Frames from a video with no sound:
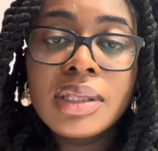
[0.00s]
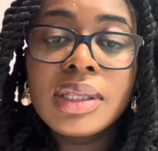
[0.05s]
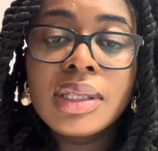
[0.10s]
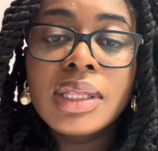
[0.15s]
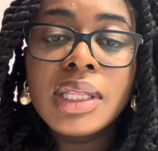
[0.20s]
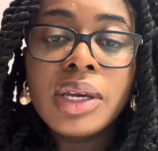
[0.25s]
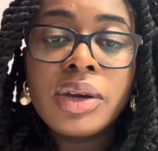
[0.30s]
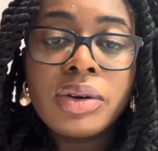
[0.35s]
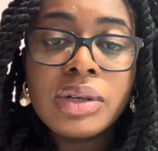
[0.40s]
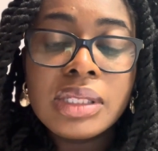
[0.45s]

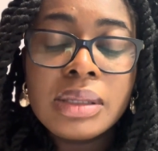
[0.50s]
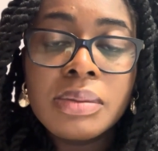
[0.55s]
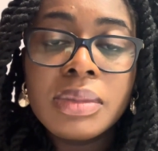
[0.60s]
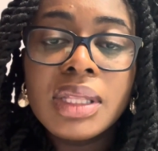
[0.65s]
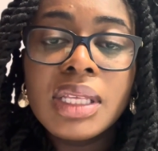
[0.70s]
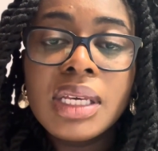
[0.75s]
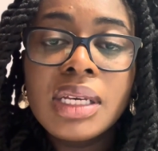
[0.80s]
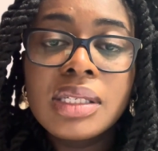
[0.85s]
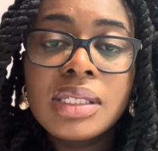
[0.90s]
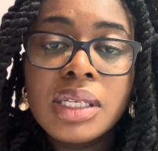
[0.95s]
there are some
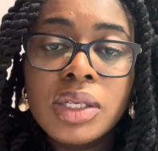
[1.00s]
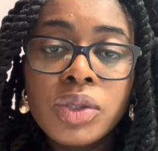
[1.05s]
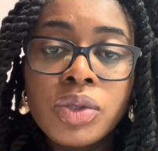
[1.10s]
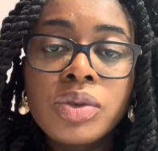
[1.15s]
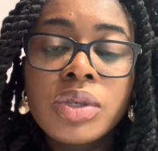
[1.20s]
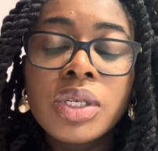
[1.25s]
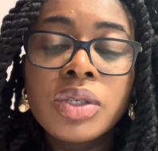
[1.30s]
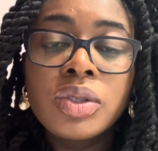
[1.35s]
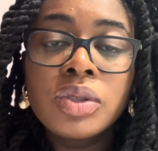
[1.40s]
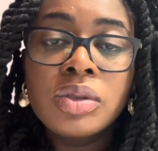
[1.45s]
things that you
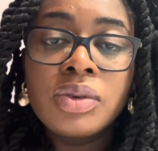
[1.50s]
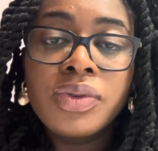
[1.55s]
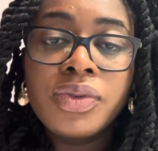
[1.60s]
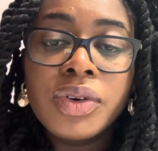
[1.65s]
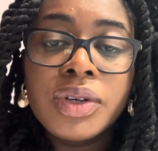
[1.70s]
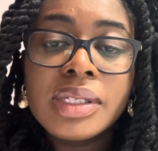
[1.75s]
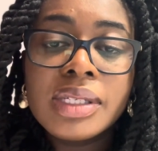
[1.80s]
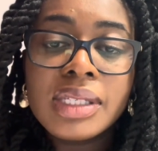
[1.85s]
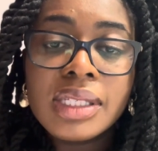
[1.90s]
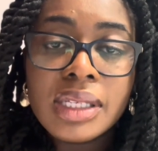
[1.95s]
can do for
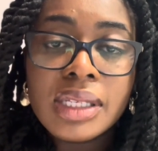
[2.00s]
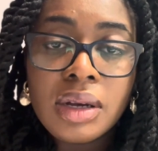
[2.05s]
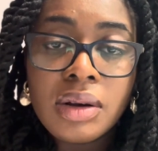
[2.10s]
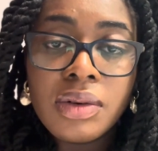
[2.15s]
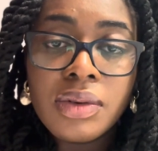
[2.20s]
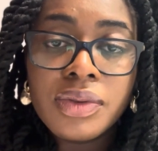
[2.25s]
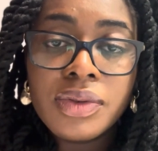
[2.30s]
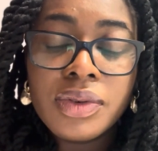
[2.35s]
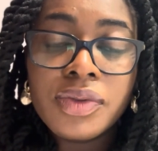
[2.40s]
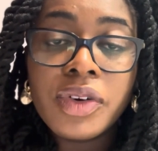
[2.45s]

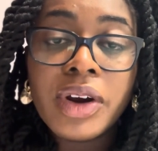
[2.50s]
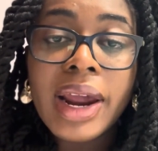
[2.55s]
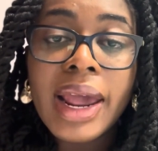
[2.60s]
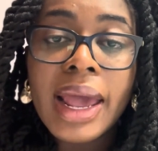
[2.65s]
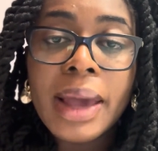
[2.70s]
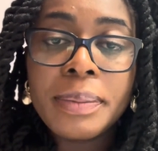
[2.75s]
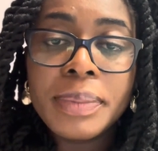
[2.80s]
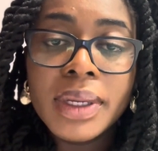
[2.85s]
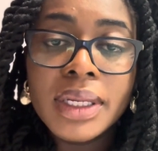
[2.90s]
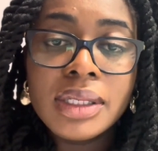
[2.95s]
yourself for
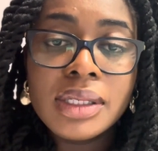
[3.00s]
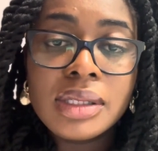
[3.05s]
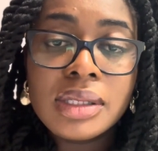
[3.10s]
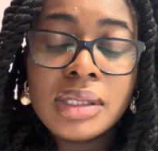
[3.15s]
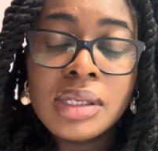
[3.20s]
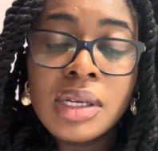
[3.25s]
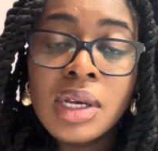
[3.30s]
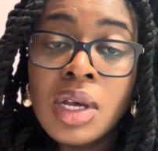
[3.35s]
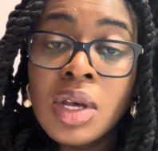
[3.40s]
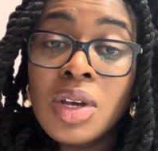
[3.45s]

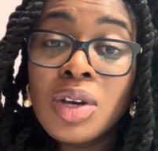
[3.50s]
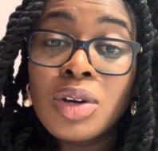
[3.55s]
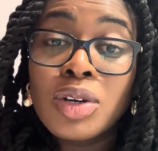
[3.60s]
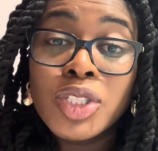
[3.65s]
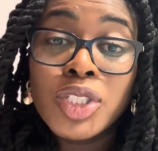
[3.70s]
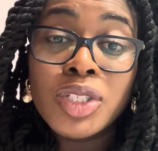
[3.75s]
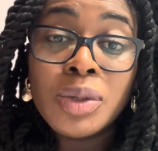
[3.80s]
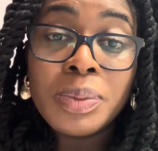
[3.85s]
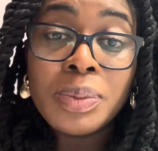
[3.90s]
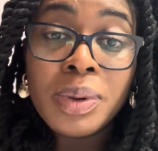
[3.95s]
happiness
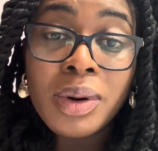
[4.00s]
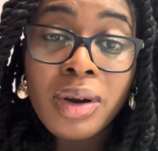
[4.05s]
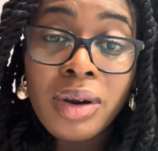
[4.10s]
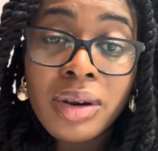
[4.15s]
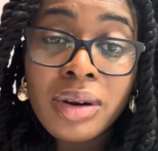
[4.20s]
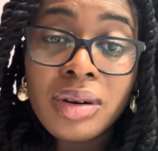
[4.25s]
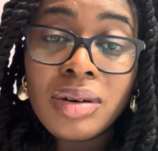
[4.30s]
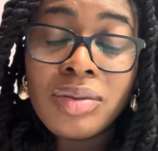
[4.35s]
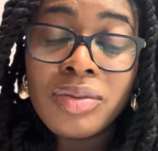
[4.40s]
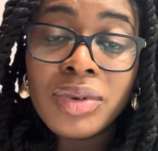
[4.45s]
because your
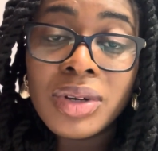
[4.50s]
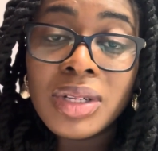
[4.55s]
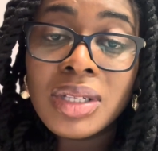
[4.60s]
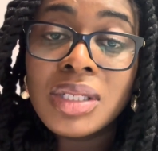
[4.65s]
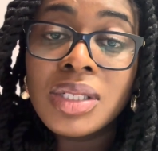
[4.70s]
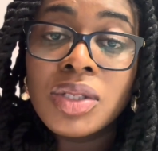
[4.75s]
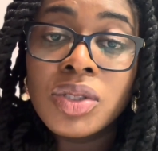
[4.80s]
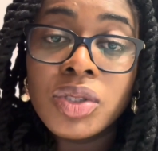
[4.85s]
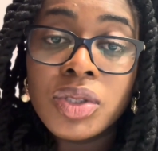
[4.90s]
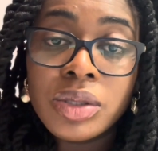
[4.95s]
partner
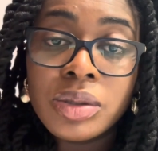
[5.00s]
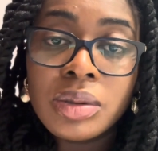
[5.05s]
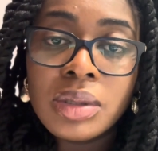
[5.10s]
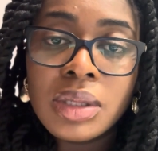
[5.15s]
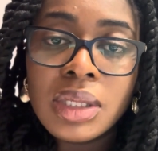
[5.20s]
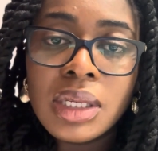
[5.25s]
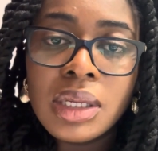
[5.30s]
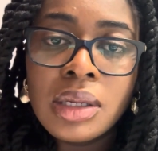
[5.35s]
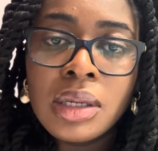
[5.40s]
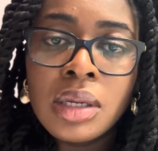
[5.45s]
really and
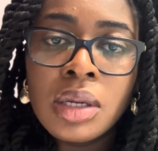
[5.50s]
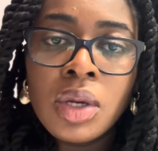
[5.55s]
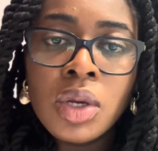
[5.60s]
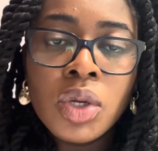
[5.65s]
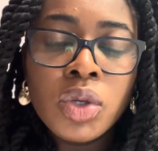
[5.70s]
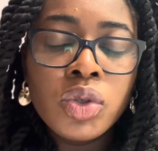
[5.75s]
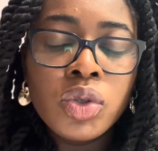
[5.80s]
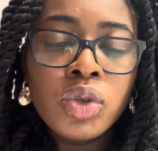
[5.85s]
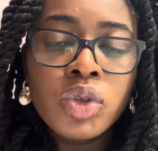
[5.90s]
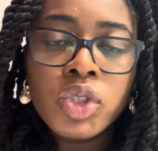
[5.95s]
truly
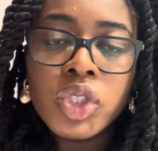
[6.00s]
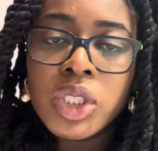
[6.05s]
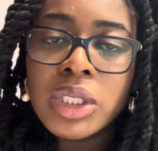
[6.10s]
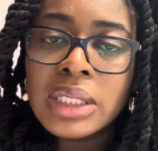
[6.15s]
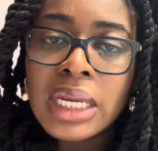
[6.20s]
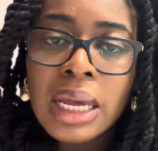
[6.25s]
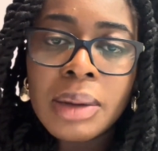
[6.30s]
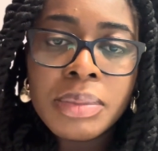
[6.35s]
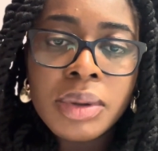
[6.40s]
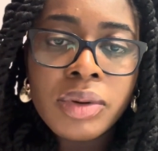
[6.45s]
you should
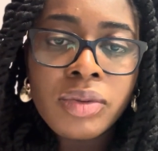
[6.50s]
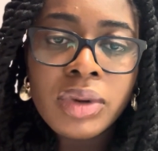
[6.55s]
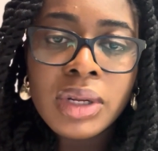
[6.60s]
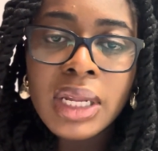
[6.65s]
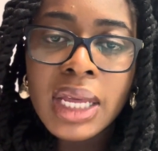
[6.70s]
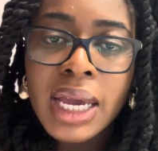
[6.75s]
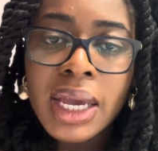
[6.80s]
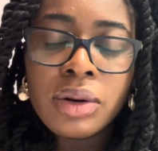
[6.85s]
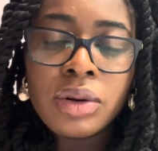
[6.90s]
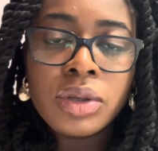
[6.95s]
not be
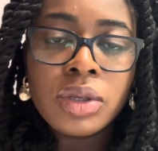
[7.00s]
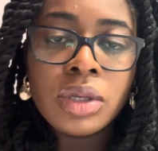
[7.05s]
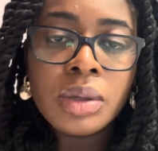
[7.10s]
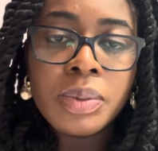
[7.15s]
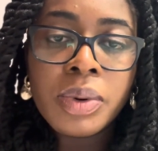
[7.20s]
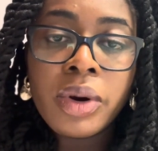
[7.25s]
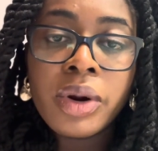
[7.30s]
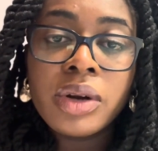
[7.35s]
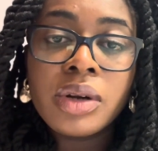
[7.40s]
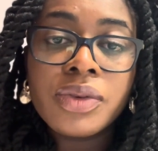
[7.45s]
relying on your
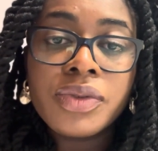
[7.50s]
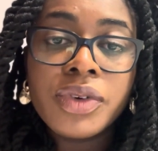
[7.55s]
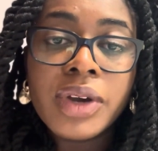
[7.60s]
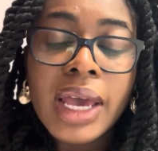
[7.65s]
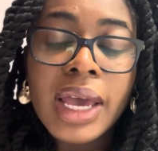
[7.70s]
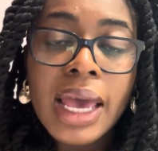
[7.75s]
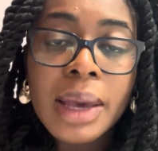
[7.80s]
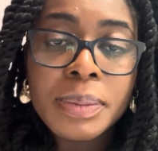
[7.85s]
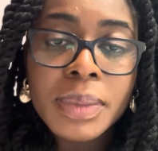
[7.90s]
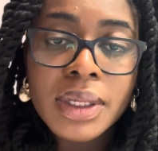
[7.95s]
partner for
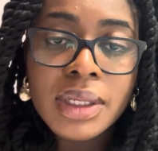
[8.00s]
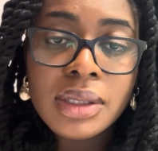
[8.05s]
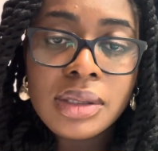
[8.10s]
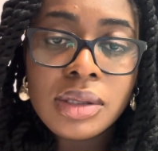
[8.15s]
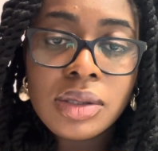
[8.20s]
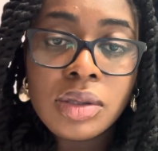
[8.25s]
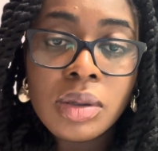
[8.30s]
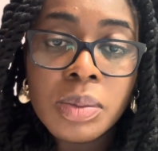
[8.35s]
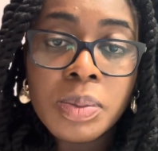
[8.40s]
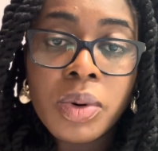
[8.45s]

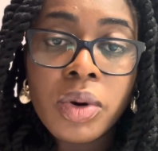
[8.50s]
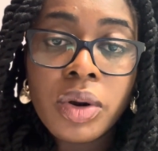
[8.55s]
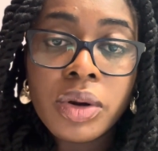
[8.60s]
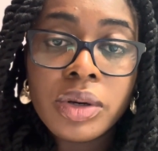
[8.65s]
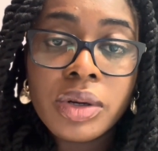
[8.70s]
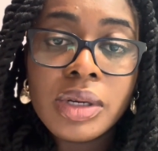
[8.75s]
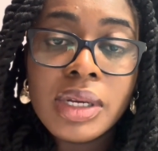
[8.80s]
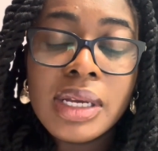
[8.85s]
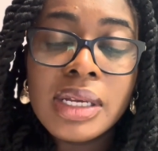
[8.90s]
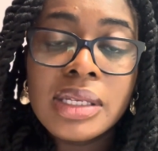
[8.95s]
happiness. Your
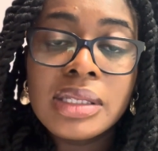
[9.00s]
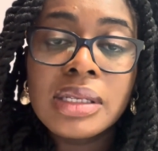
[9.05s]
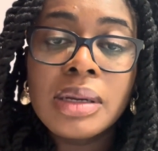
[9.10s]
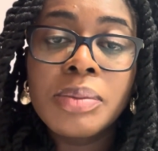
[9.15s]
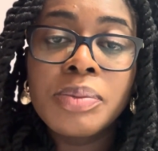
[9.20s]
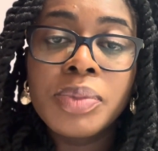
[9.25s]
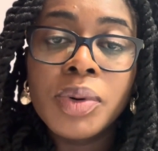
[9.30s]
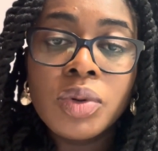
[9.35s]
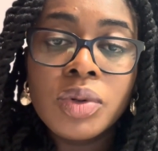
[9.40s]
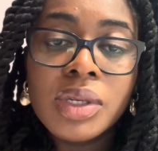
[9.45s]
partner is a
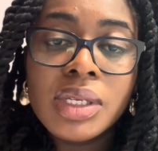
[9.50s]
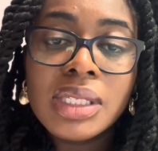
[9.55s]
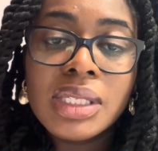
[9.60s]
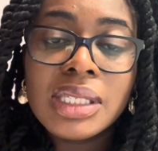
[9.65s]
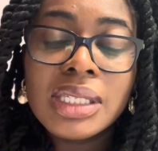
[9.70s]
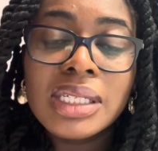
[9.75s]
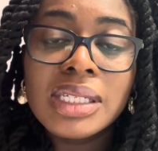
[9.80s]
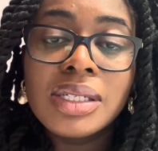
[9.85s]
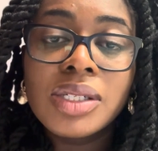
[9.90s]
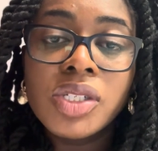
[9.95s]
bonus,
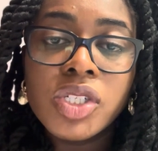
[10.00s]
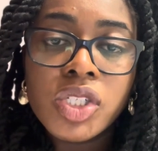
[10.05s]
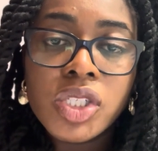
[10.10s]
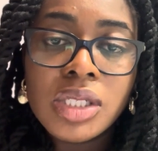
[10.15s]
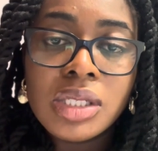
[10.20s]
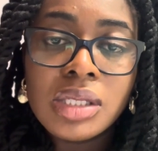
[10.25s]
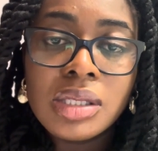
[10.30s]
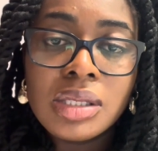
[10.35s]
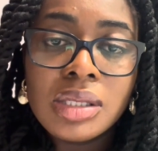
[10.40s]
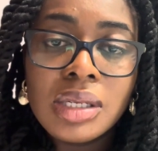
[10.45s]
an
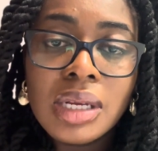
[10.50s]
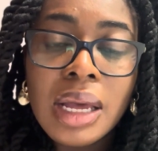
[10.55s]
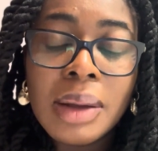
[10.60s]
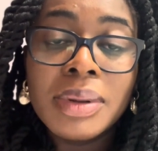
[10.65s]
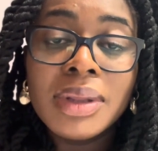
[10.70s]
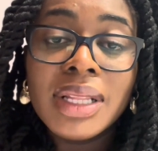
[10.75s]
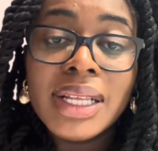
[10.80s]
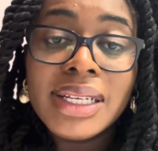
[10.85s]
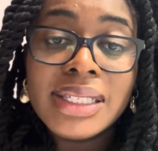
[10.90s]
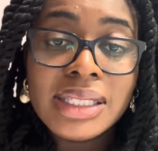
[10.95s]
addition, a
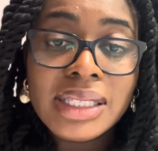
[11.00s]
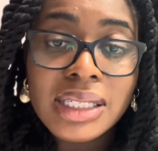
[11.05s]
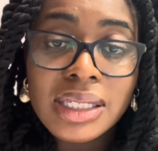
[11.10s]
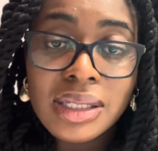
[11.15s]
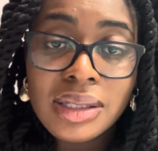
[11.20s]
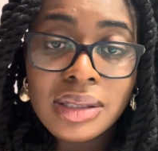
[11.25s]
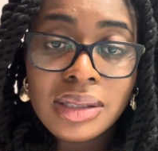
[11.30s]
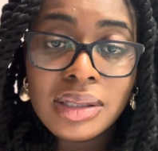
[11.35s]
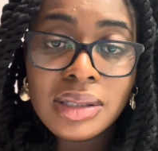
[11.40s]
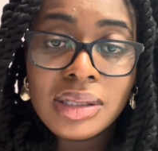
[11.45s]

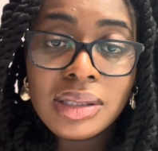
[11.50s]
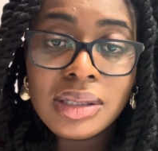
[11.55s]
blessing